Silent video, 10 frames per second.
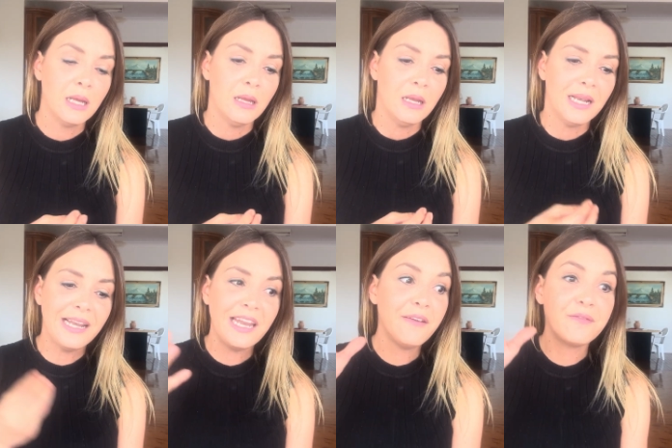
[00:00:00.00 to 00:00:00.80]

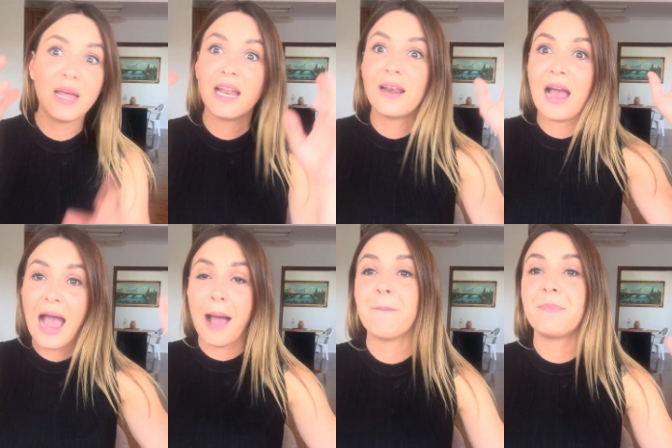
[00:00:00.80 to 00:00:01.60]
live that
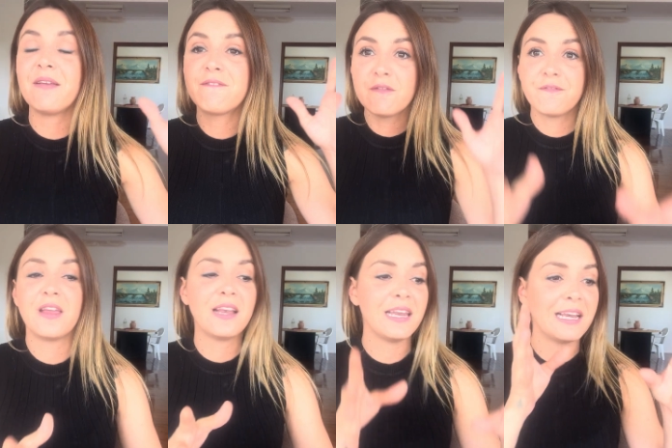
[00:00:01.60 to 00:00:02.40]
happy,
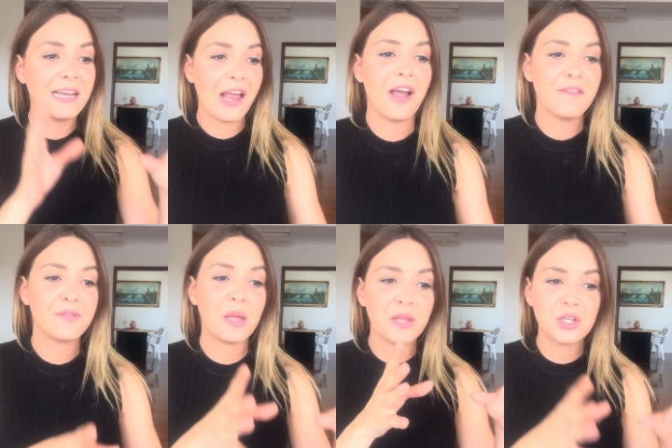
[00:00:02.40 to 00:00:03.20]
fulfilling life
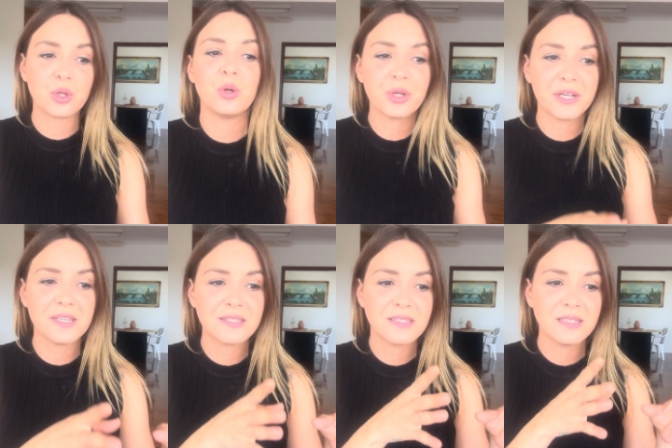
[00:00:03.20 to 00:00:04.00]
that they taught
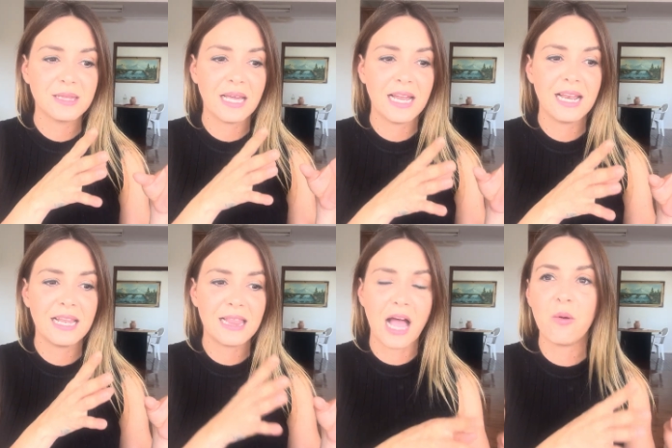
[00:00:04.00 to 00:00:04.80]
us
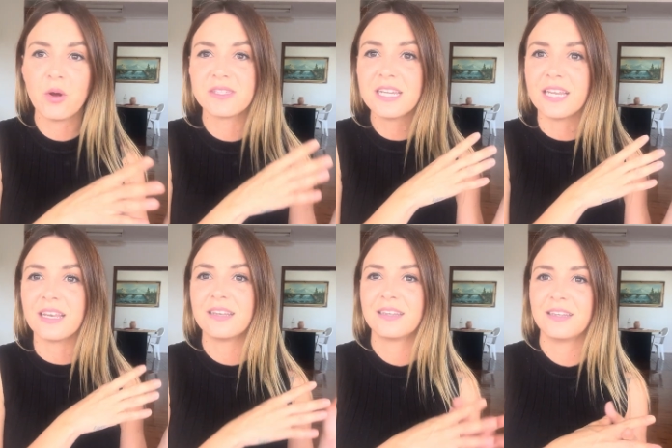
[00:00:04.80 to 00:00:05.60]
that was
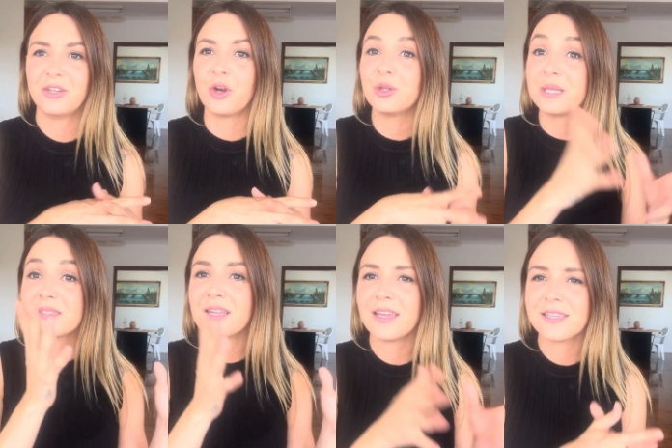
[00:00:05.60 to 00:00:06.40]
it?
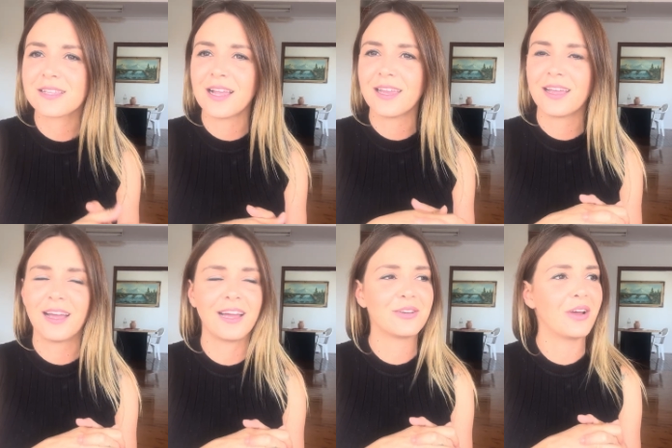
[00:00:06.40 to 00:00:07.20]
Disney is like,
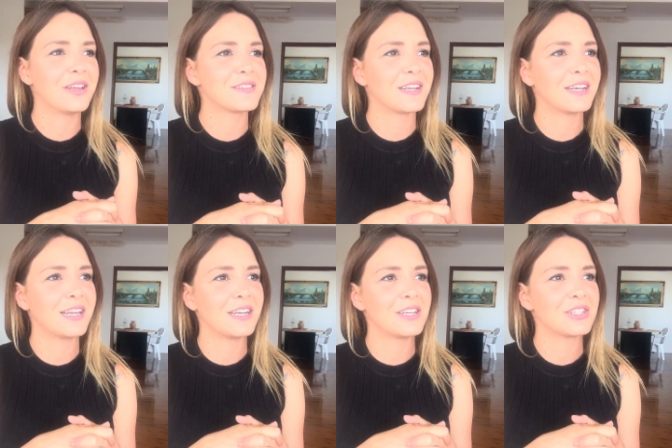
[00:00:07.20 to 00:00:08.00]
I don't know how you said it in
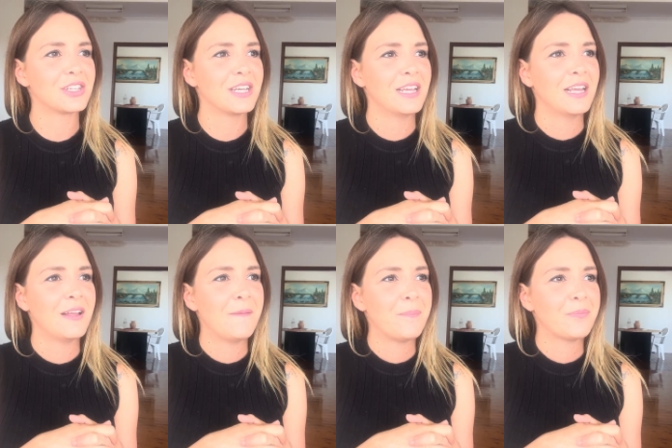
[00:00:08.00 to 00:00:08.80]
English.
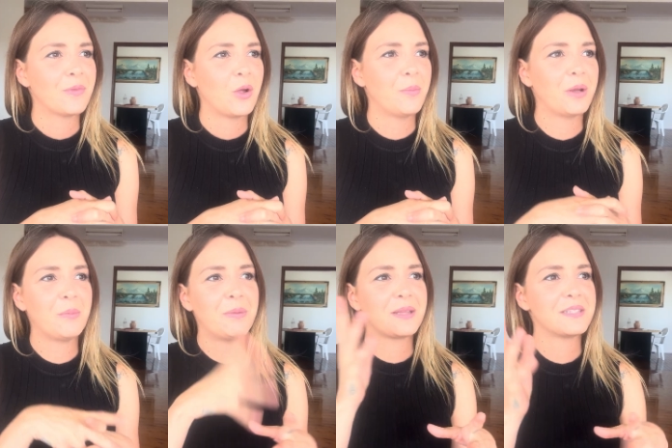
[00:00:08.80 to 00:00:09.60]

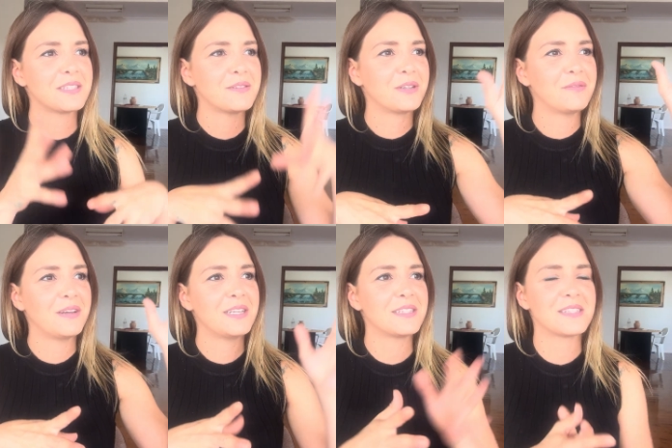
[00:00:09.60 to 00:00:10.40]
Comieron perdices y fueron
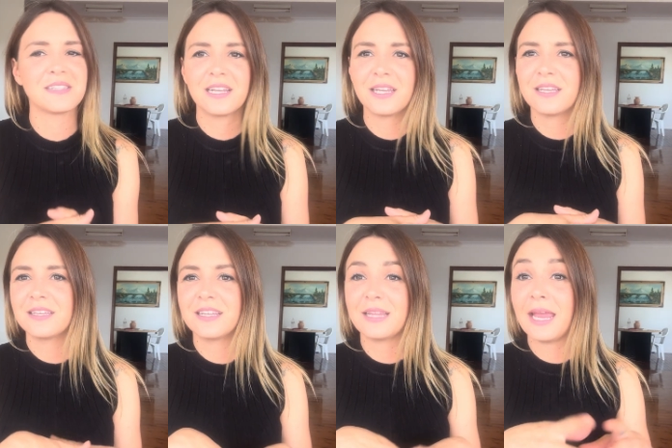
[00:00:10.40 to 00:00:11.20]
felices. It's like
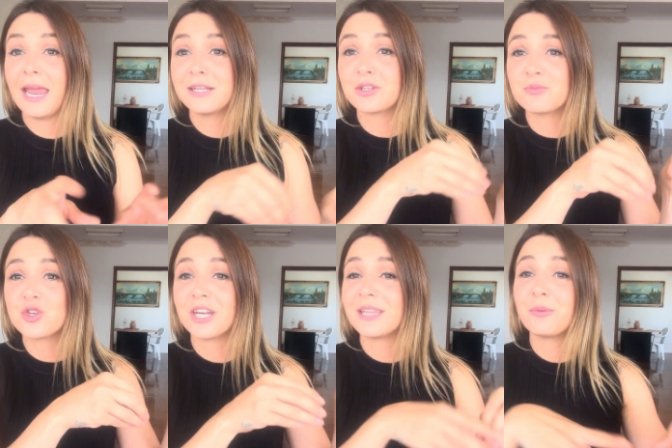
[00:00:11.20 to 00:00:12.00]
they ate some
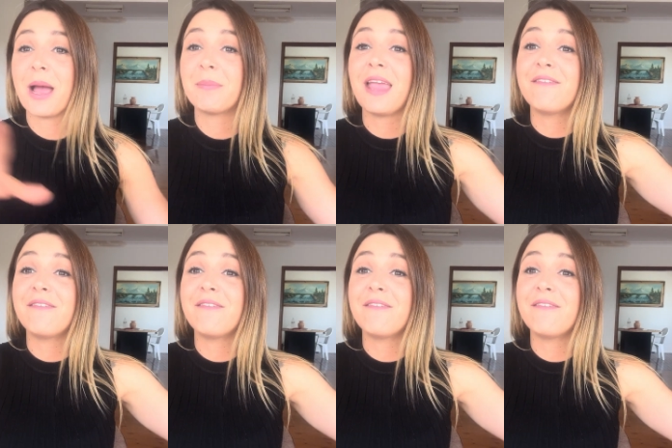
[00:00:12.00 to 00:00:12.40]
shit and they were happily